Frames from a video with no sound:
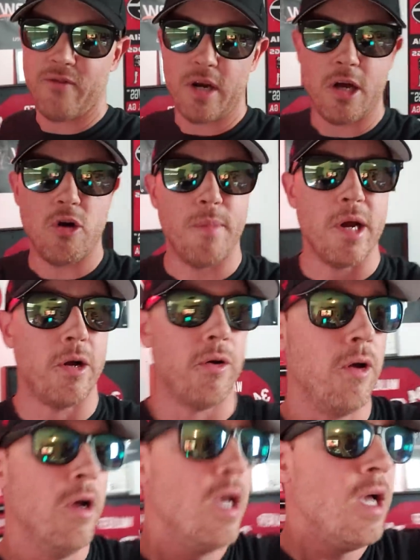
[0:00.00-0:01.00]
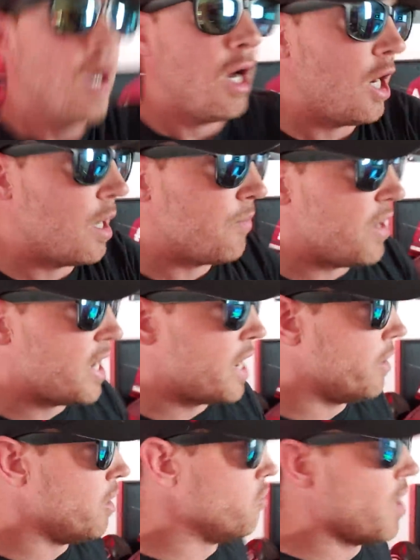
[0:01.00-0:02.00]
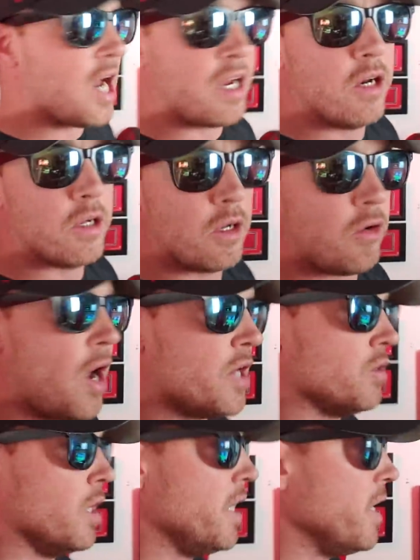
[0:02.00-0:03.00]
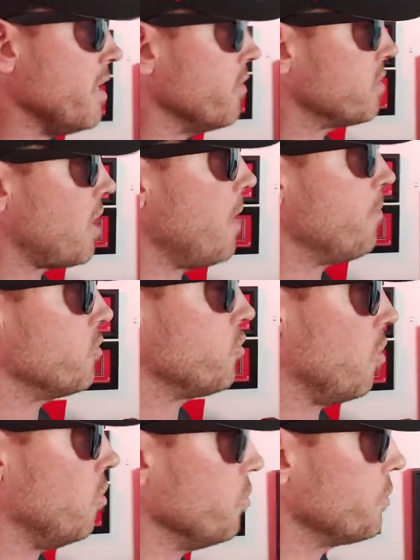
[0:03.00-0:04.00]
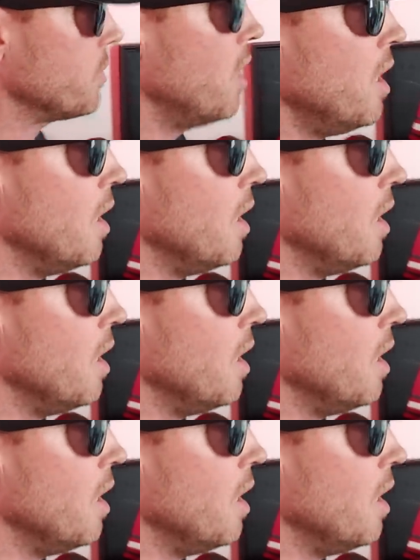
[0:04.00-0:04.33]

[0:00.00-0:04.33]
video maker that I know. Not going to congratulate any of the Typer trolls.